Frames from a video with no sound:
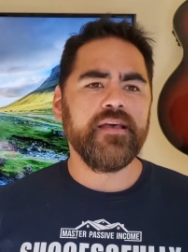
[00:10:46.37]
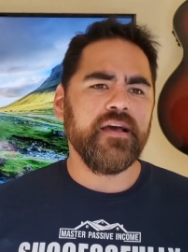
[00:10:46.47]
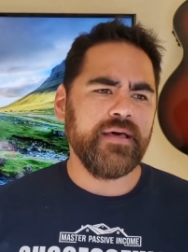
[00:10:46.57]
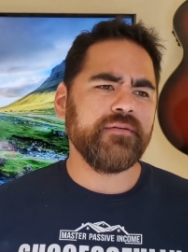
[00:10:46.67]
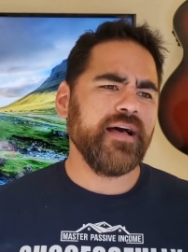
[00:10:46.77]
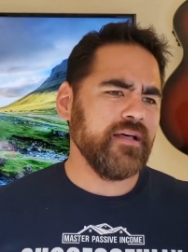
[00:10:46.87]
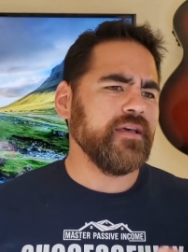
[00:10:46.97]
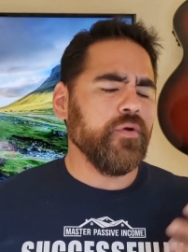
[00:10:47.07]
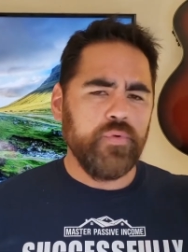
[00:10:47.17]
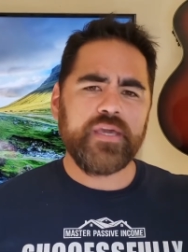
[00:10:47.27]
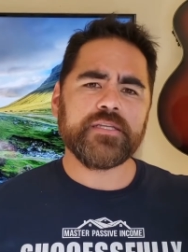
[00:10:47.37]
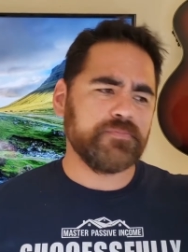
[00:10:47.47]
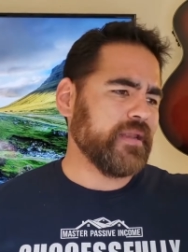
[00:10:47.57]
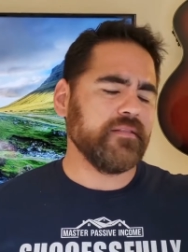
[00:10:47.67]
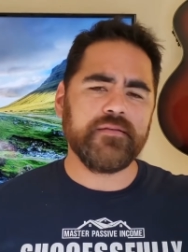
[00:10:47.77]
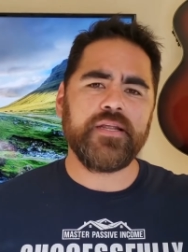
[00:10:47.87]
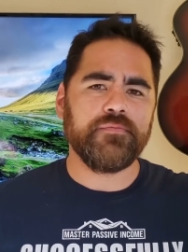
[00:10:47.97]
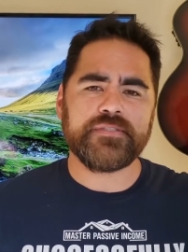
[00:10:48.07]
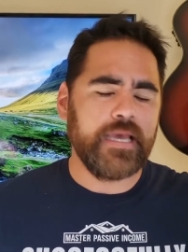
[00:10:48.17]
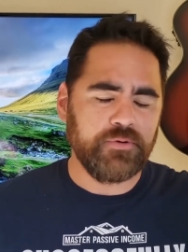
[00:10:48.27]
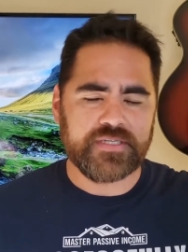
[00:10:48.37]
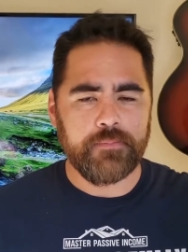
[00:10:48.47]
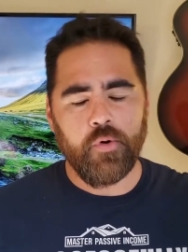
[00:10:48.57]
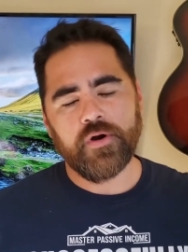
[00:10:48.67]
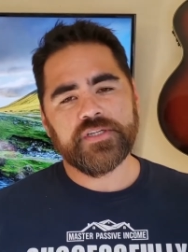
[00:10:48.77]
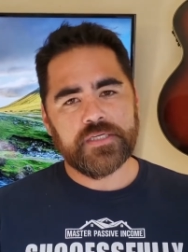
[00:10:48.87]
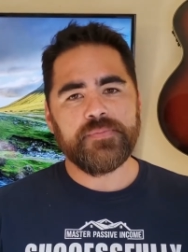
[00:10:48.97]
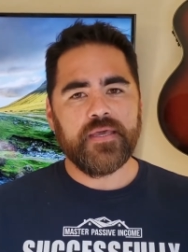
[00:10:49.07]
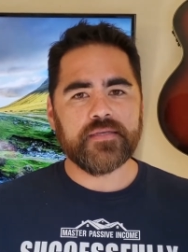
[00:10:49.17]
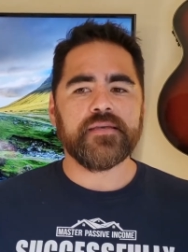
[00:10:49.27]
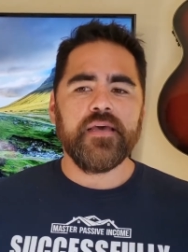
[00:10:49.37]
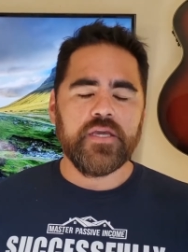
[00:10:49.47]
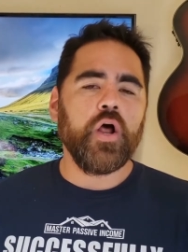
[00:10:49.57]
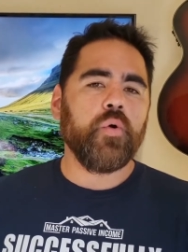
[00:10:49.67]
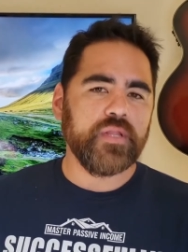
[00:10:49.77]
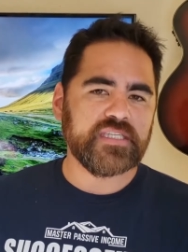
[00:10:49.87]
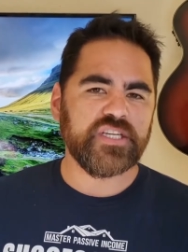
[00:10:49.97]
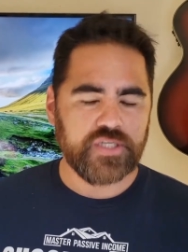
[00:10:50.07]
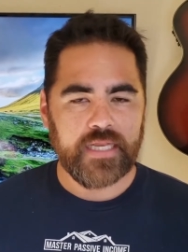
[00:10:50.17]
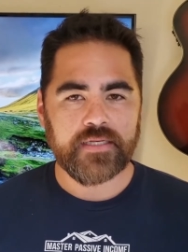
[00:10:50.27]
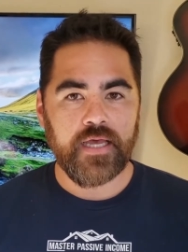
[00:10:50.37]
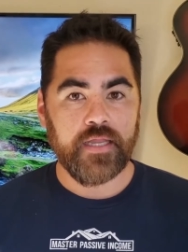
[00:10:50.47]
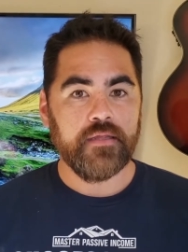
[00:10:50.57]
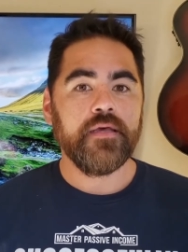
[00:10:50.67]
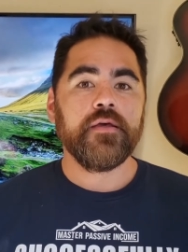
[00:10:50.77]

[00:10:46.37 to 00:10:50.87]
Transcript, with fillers: Like, ah, we can spend, a, you know, 10% more just because, you know, let's just get it done.